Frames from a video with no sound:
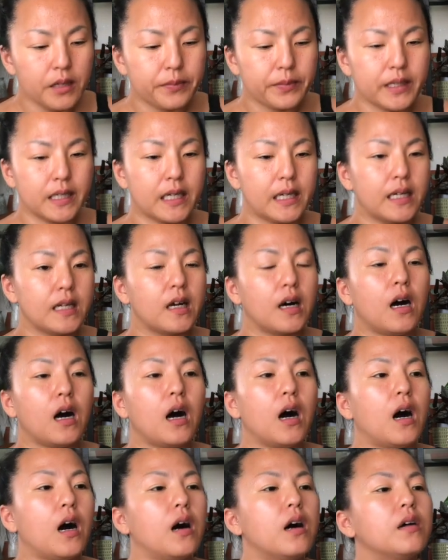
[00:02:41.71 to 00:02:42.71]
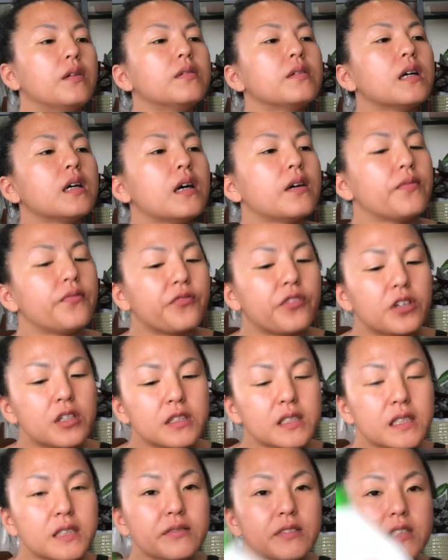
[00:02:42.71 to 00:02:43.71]
But at
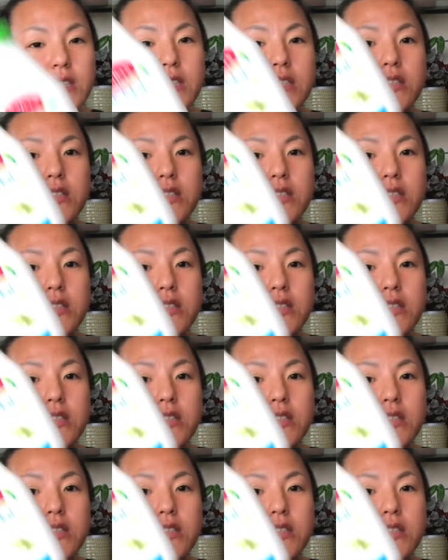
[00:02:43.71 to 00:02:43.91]
first I was